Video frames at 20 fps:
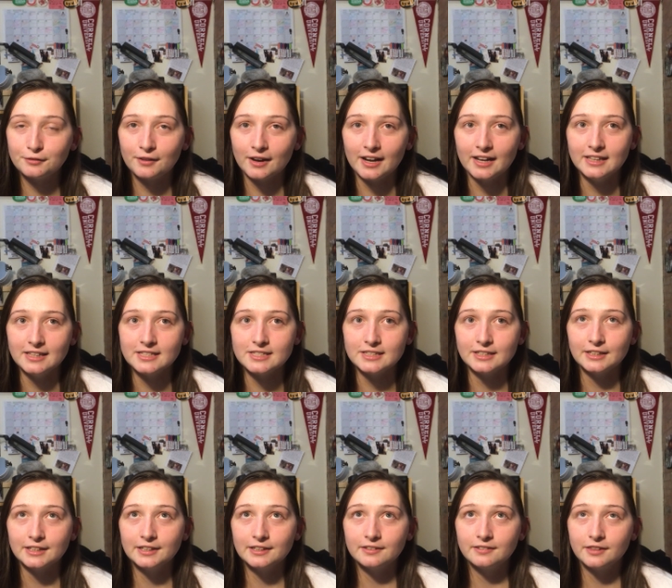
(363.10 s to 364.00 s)
friends
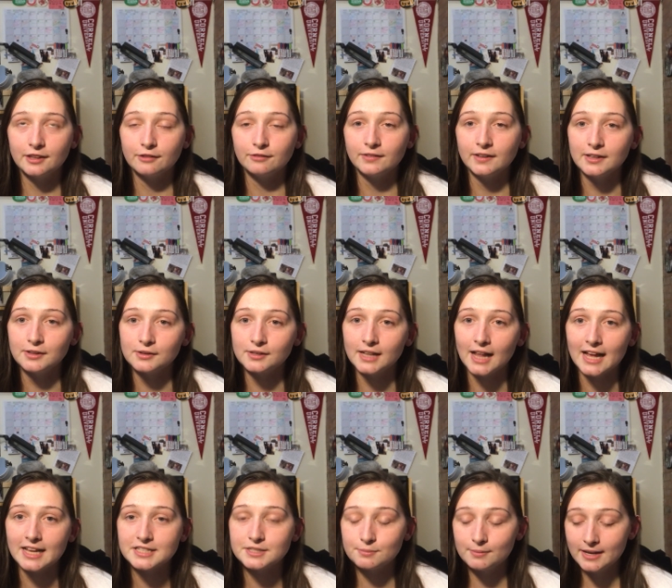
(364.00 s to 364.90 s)
or their fellow
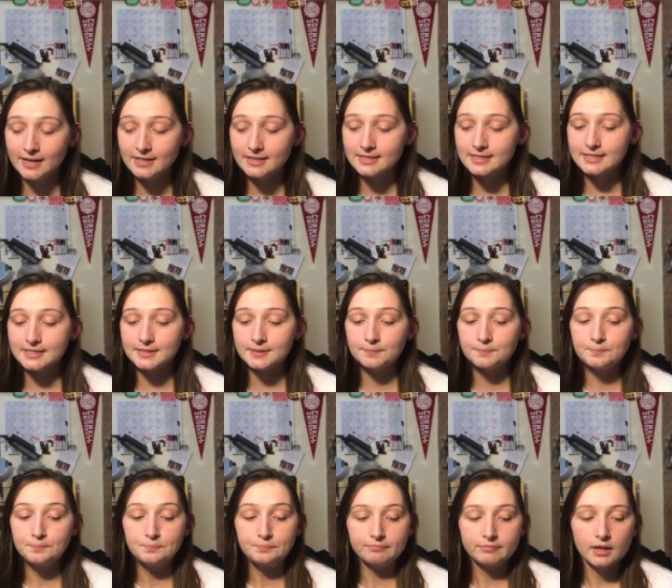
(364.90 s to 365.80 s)
classmates.
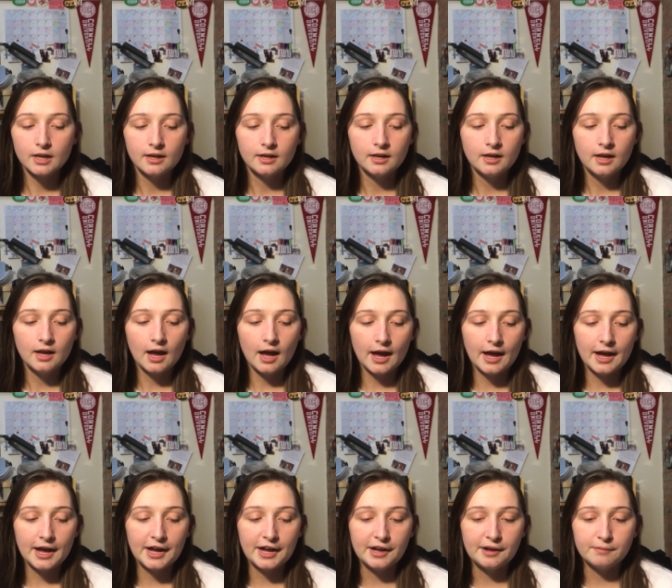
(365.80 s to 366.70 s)

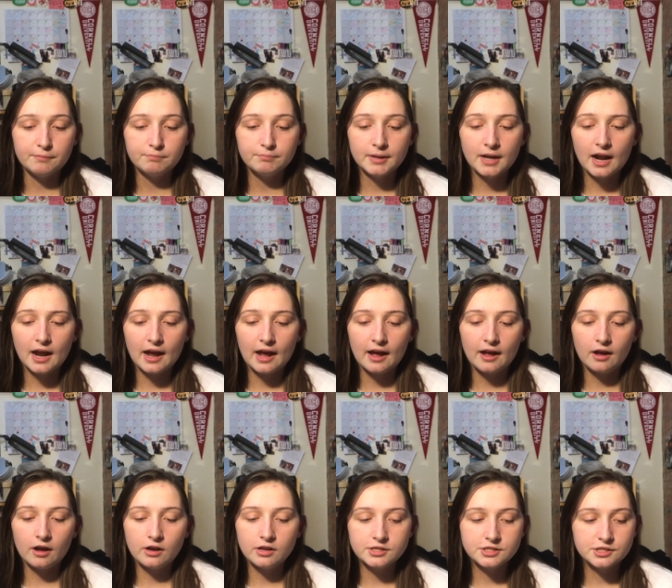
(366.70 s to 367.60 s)
But
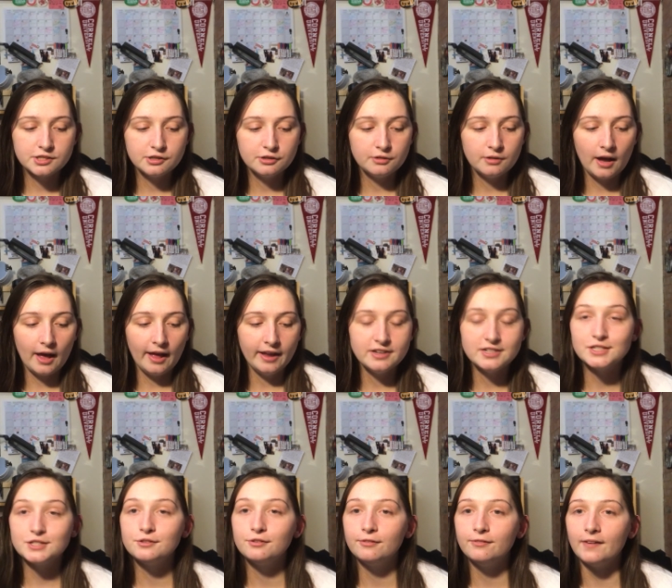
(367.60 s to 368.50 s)
also, I
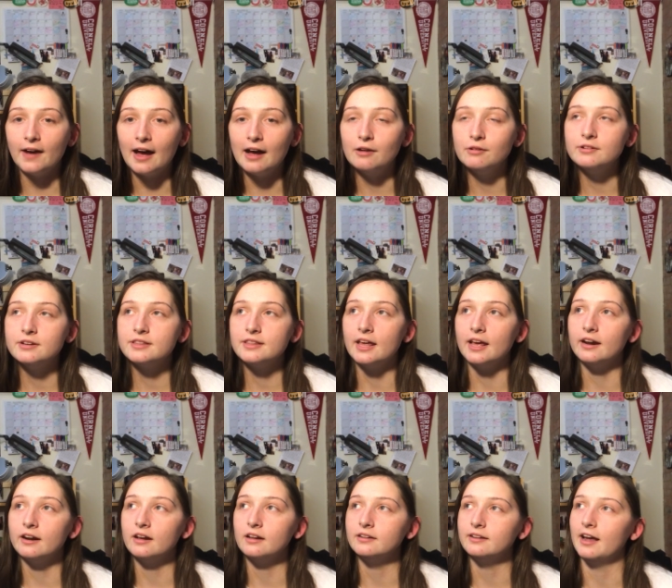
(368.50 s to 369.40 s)
just found
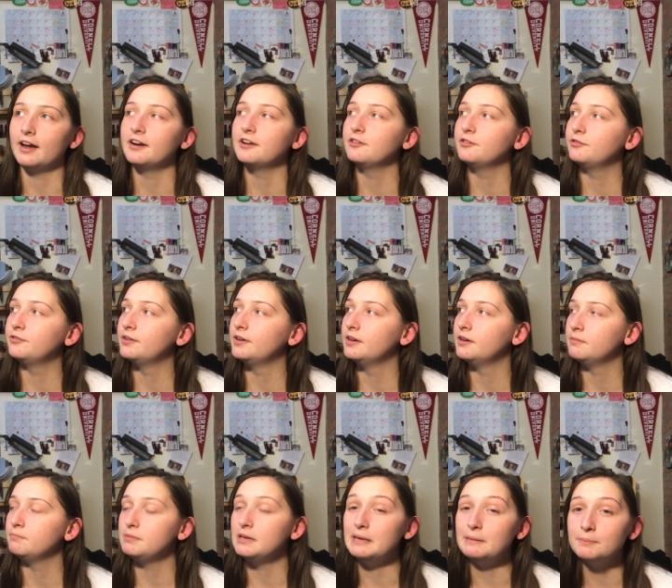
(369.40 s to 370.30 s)
that a lot of
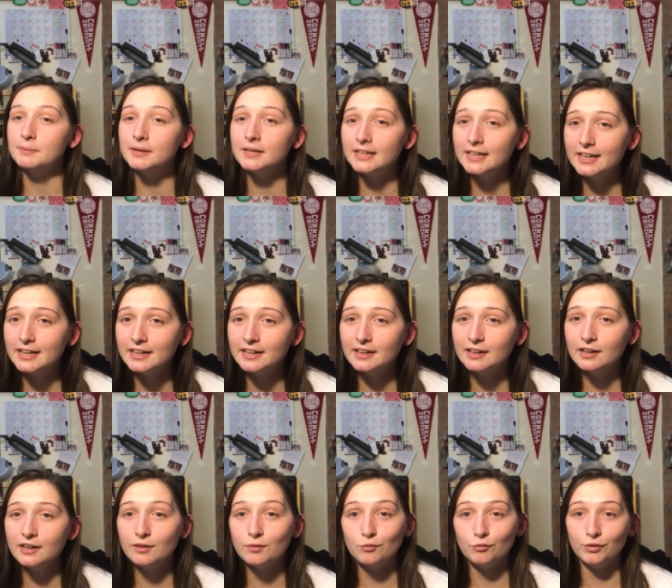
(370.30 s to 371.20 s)
people
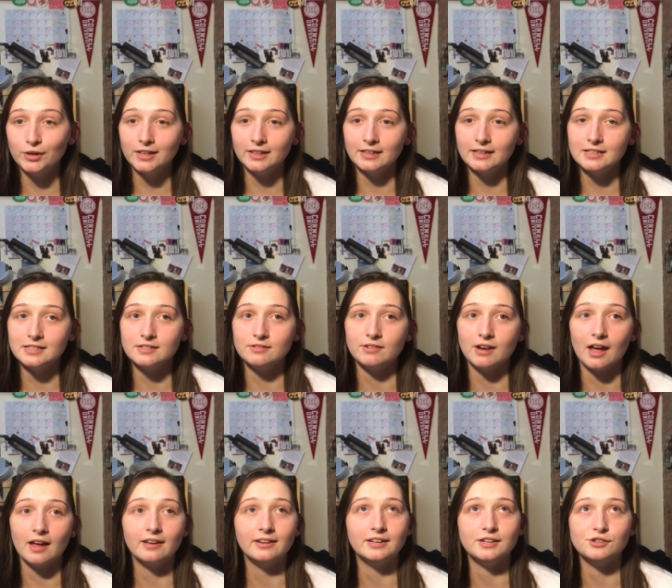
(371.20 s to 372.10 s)
here really did
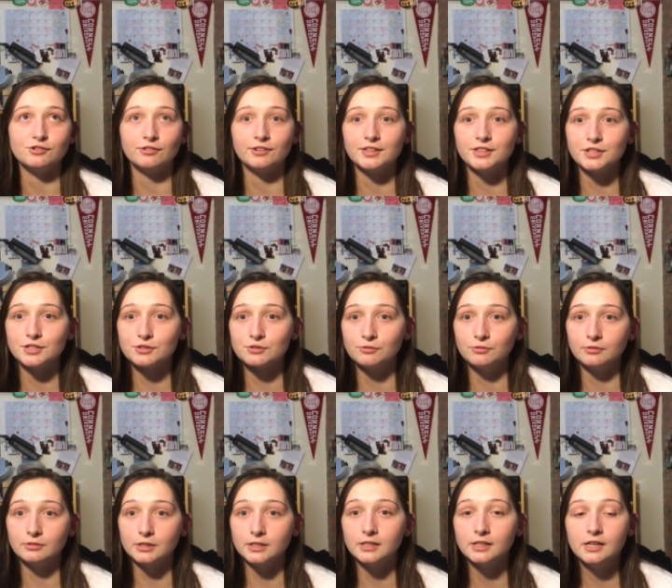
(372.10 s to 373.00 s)
not enjoy the
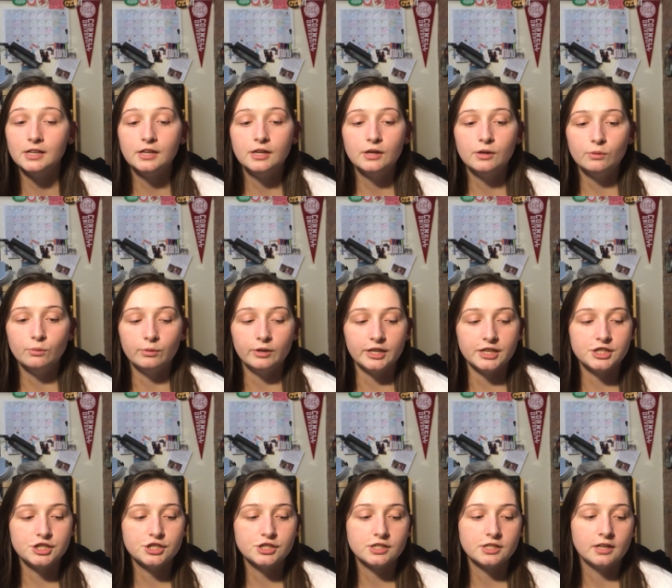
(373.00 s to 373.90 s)
school,
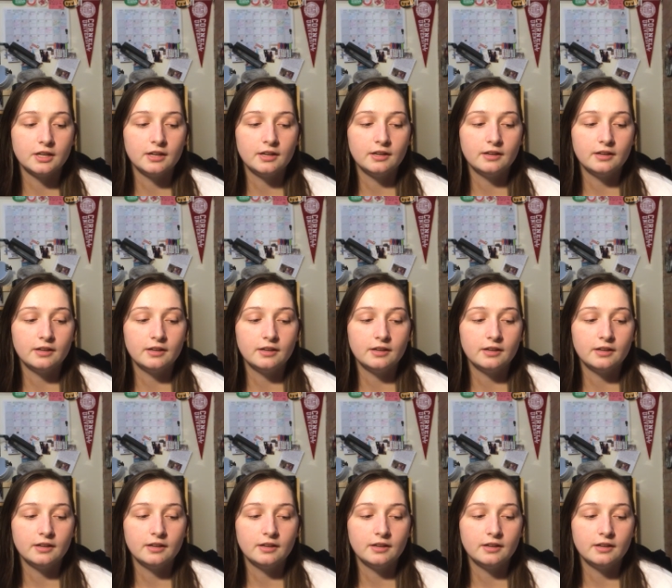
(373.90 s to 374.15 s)
which